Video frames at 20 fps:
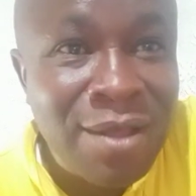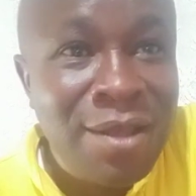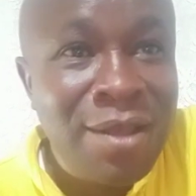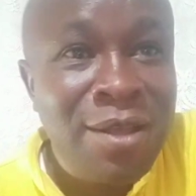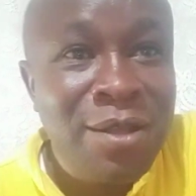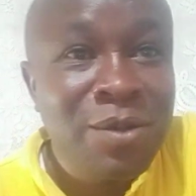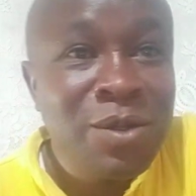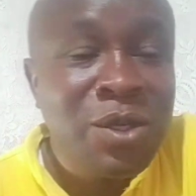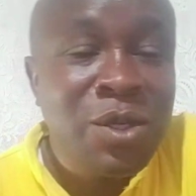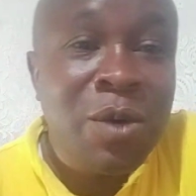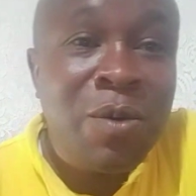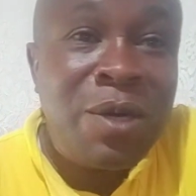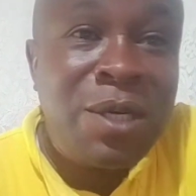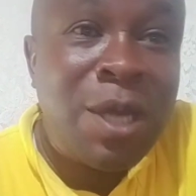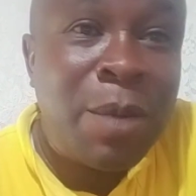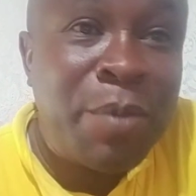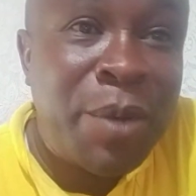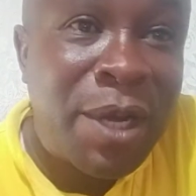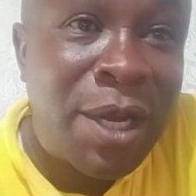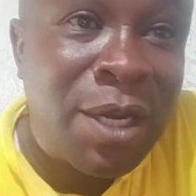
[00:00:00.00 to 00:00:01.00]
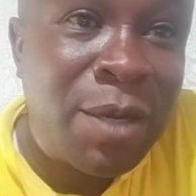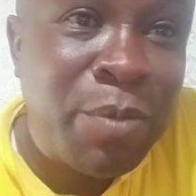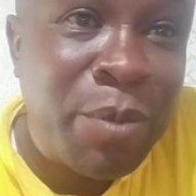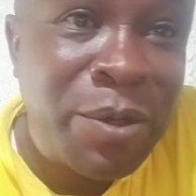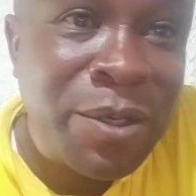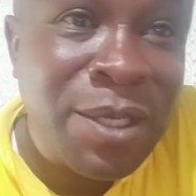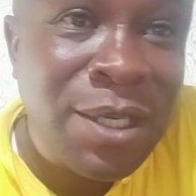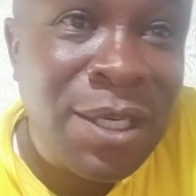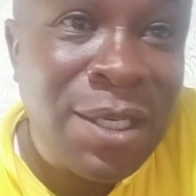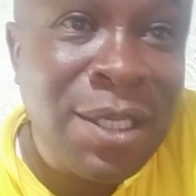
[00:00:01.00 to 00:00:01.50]
you saw what happened at
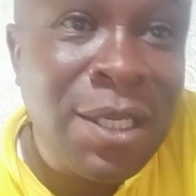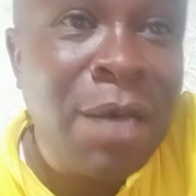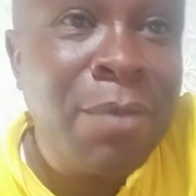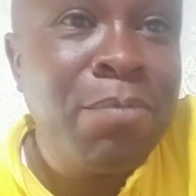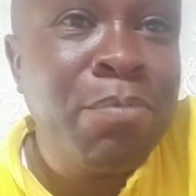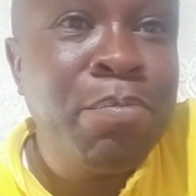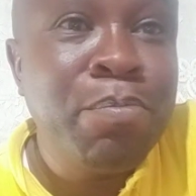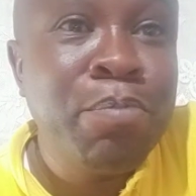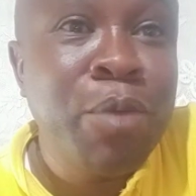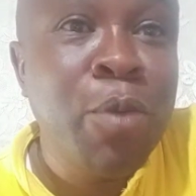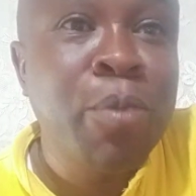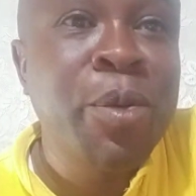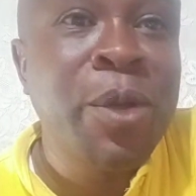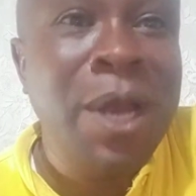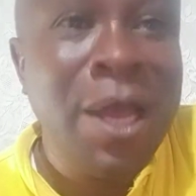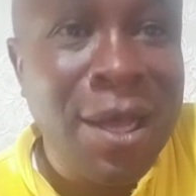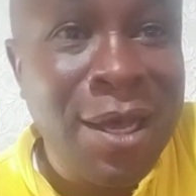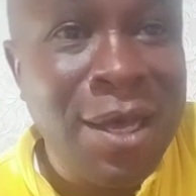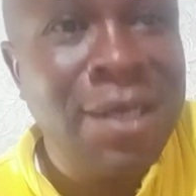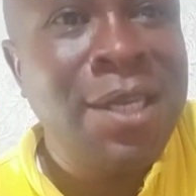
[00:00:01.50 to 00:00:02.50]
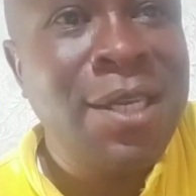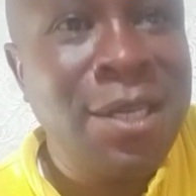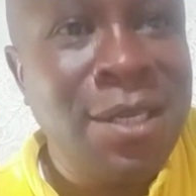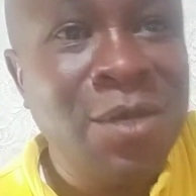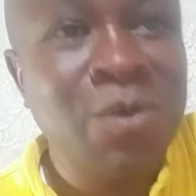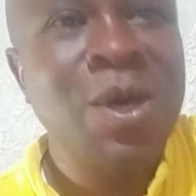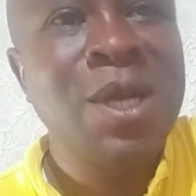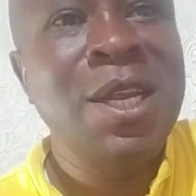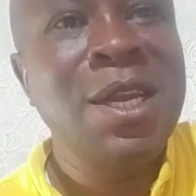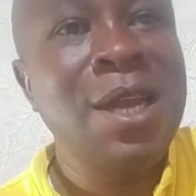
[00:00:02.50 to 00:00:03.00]
Posta. Some popular candidates
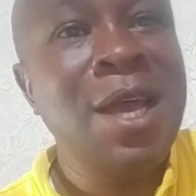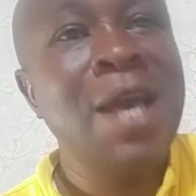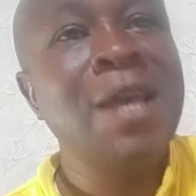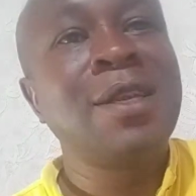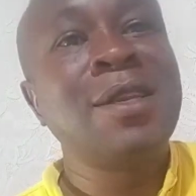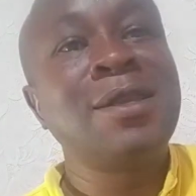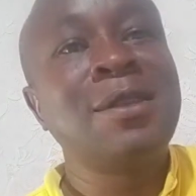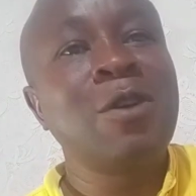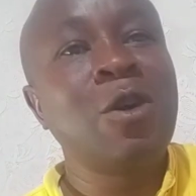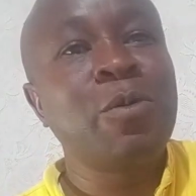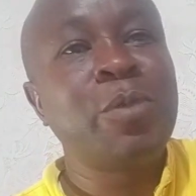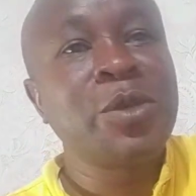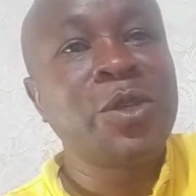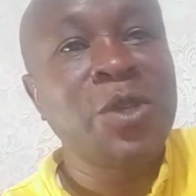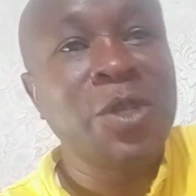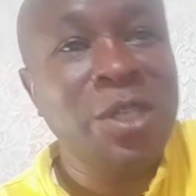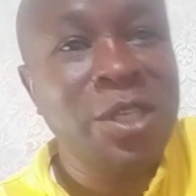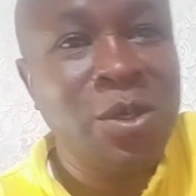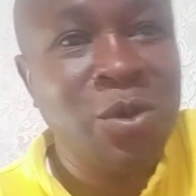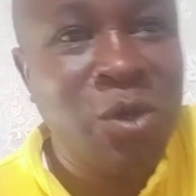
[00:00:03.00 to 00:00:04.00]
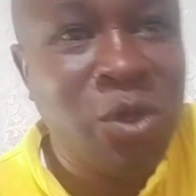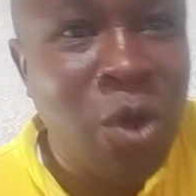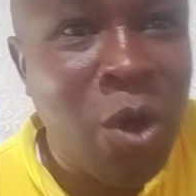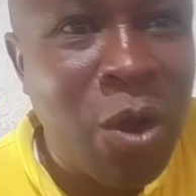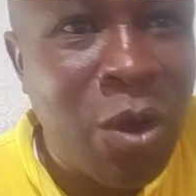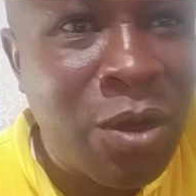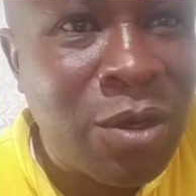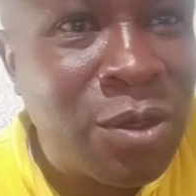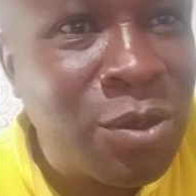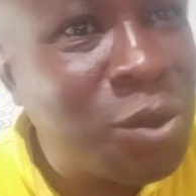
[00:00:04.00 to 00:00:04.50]
were denied opportunity
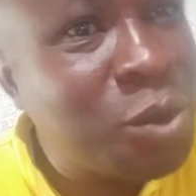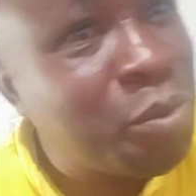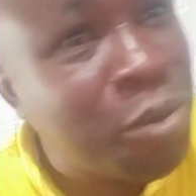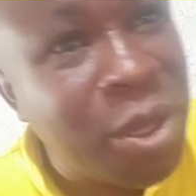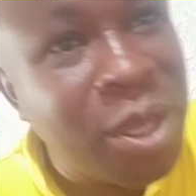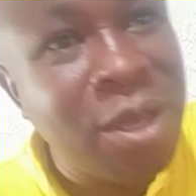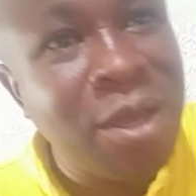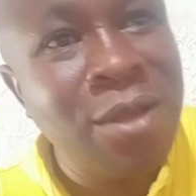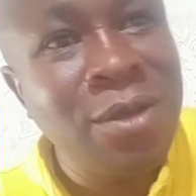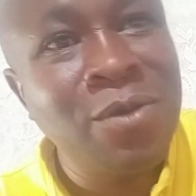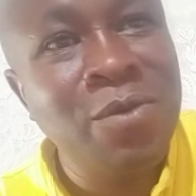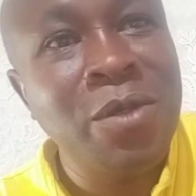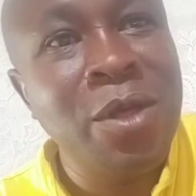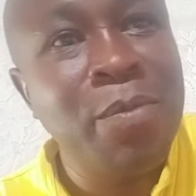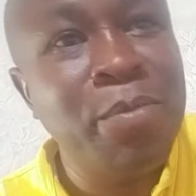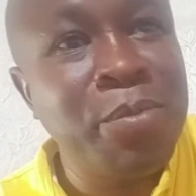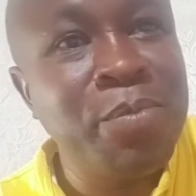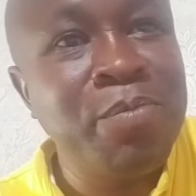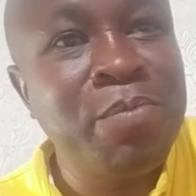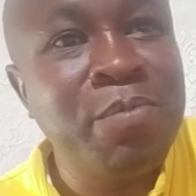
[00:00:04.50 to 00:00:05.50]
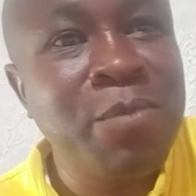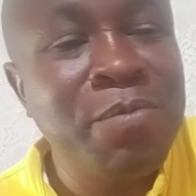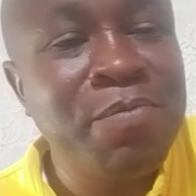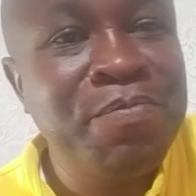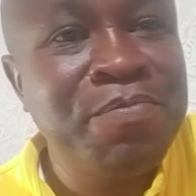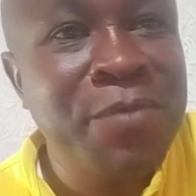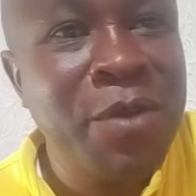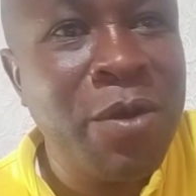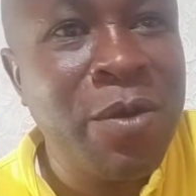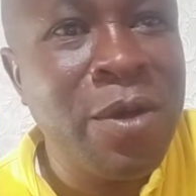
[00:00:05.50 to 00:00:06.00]
to speak to the
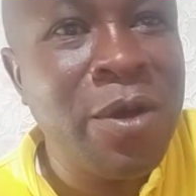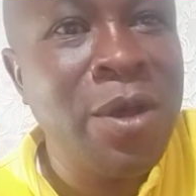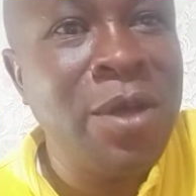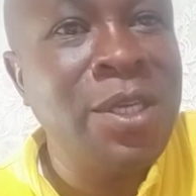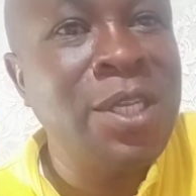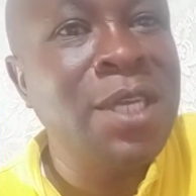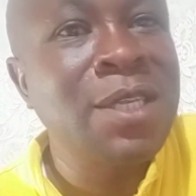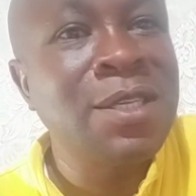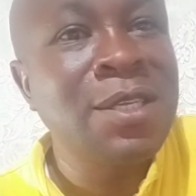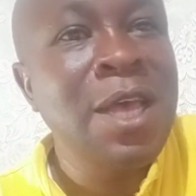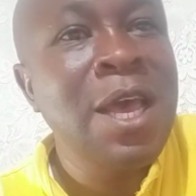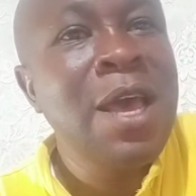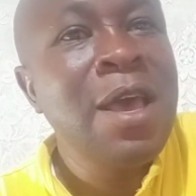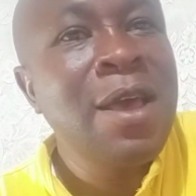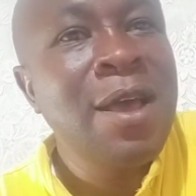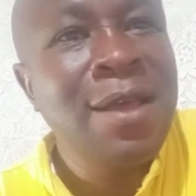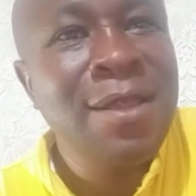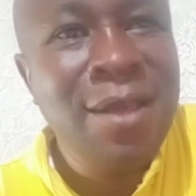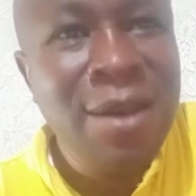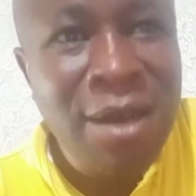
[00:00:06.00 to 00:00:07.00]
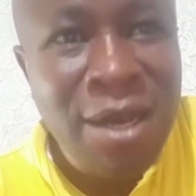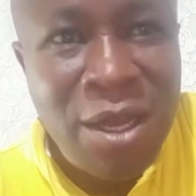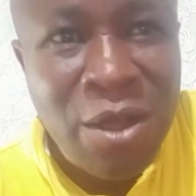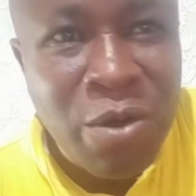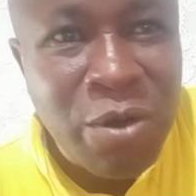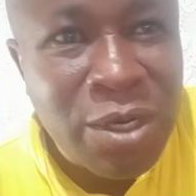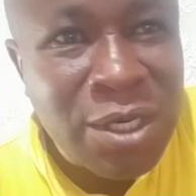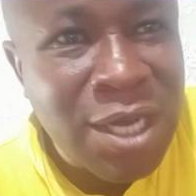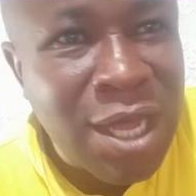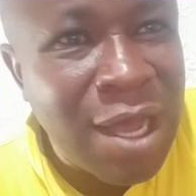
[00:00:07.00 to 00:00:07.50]
audience. And they really
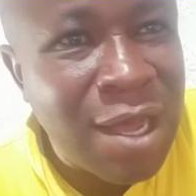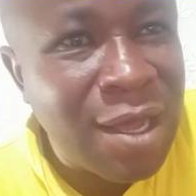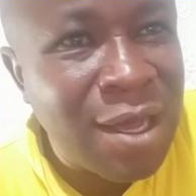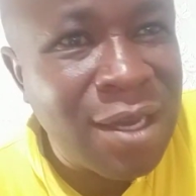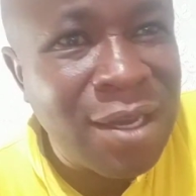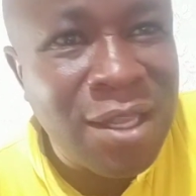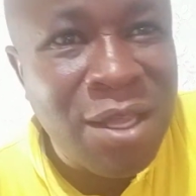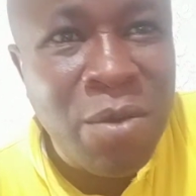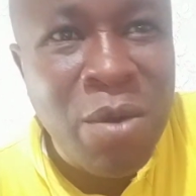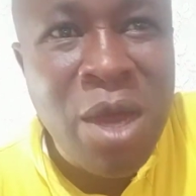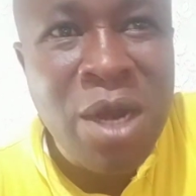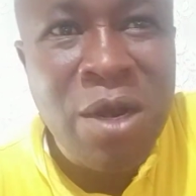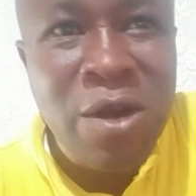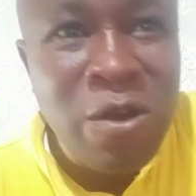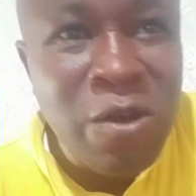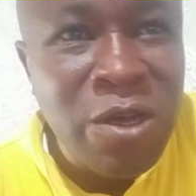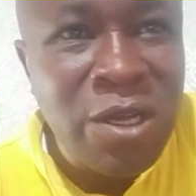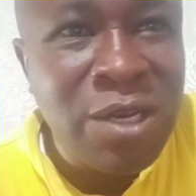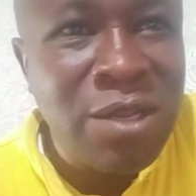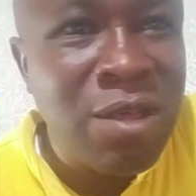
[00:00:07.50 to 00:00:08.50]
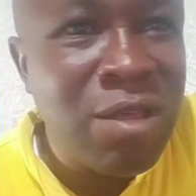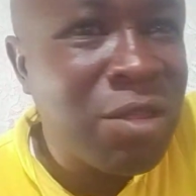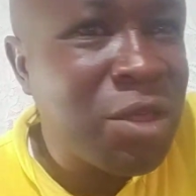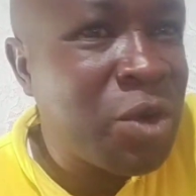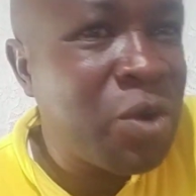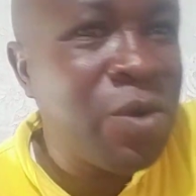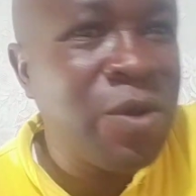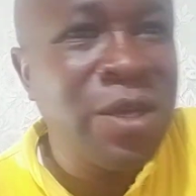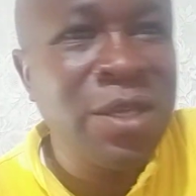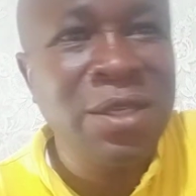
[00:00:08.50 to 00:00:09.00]
got angered. They were annoyed. They
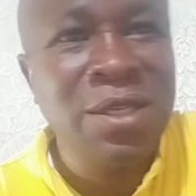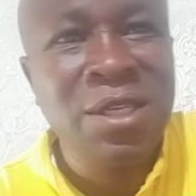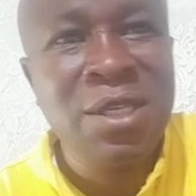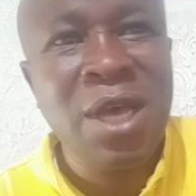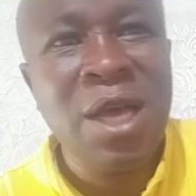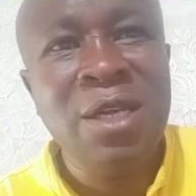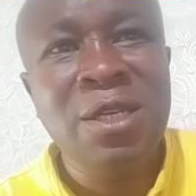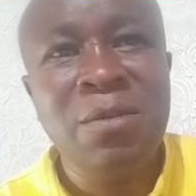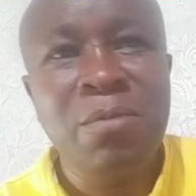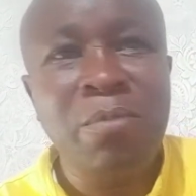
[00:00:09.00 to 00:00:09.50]
threw insult,